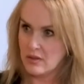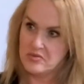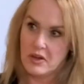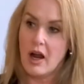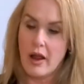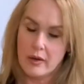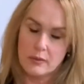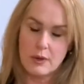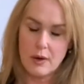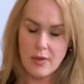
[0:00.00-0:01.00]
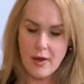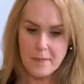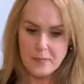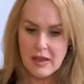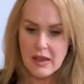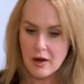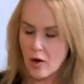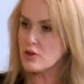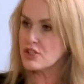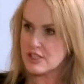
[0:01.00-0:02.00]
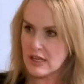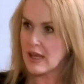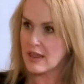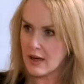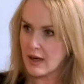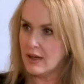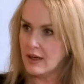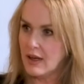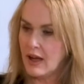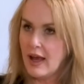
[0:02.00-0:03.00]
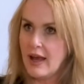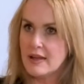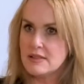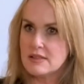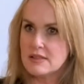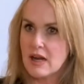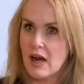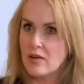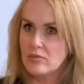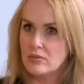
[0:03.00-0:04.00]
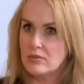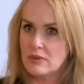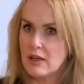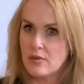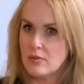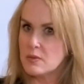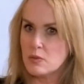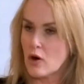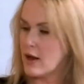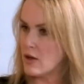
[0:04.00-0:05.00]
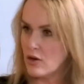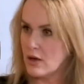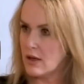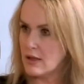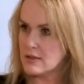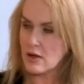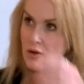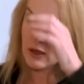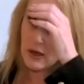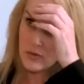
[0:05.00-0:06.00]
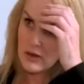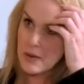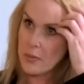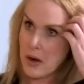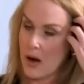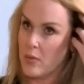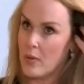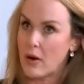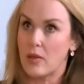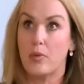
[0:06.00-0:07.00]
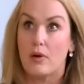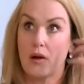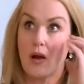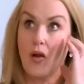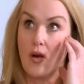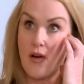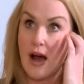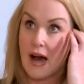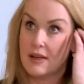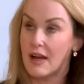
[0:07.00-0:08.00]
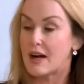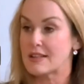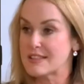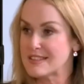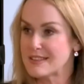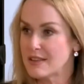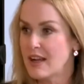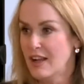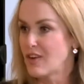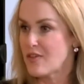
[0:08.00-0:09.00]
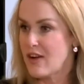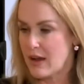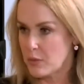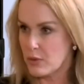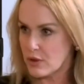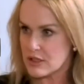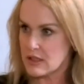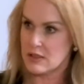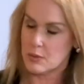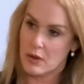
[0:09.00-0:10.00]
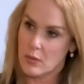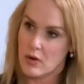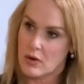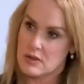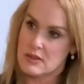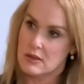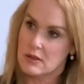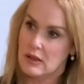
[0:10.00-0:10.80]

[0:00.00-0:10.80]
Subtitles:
Okay, we'll go with that. Culture together, and great unity. So really proud. My brother put in a lot of hard yards and a lot of hard work to get to where he was, and